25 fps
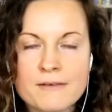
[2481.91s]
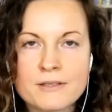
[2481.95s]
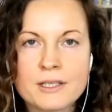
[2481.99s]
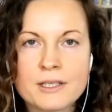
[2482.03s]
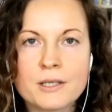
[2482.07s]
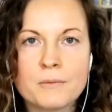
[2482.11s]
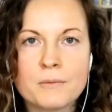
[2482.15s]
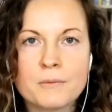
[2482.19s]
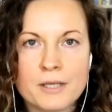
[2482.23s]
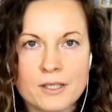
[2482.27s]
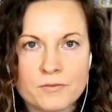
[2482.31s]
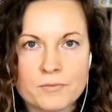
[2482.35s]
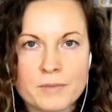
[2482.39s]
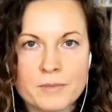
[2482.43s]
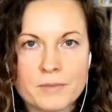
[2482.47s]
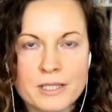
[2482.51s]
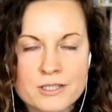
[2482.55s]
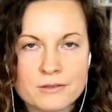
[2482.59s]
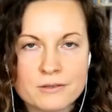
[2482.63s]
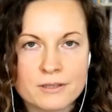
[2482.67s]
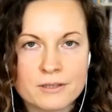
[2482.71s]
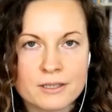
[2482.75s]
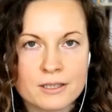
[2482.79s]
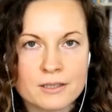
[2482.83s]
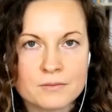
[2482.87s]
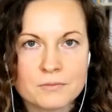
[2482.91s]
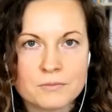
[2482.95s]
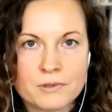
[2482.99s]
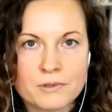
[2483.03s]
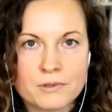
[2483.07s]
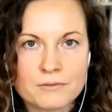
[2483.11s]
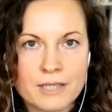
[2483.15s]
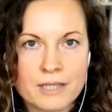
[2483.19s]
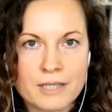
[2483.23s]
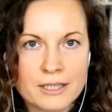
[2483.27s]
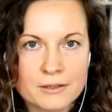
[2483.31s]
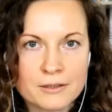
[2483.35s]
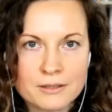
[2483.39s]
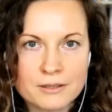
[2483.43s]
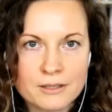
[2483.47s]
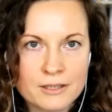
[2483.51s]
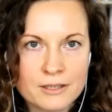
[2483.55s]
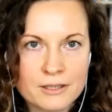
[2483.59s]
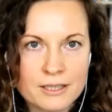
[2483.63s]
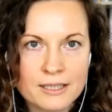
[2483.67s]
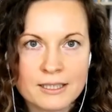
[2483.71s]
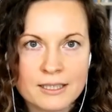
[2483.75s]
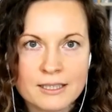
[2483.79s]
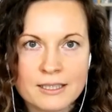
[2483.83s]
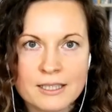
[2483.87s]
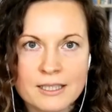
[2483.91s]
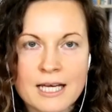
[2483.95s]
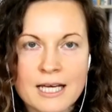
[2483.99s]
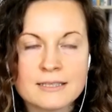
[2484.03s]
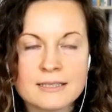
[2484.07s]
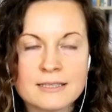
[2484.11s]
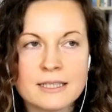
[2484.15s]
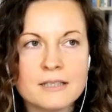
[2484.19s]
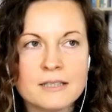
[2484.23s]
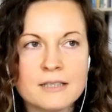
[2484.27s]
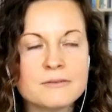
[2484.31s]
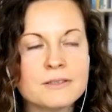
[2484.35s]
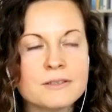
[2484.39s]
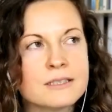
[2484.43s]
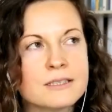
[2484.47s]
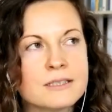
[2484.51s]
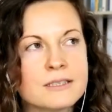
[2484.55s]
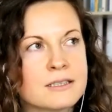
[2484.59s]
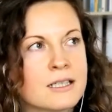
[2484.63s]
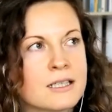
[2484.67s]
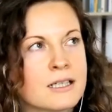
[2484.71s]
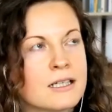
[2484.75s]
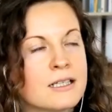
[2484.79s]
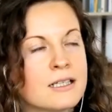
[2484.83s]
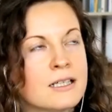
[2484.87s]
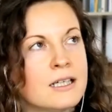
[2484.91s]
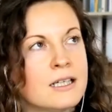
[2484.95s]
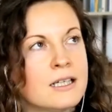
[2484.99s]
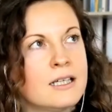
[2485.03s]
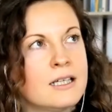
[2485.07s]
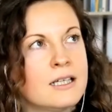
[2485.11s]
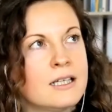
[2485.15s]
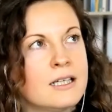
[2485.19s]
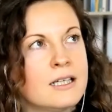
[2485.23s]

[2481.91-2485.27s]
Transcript: Having a way of measuring it more regularly, and even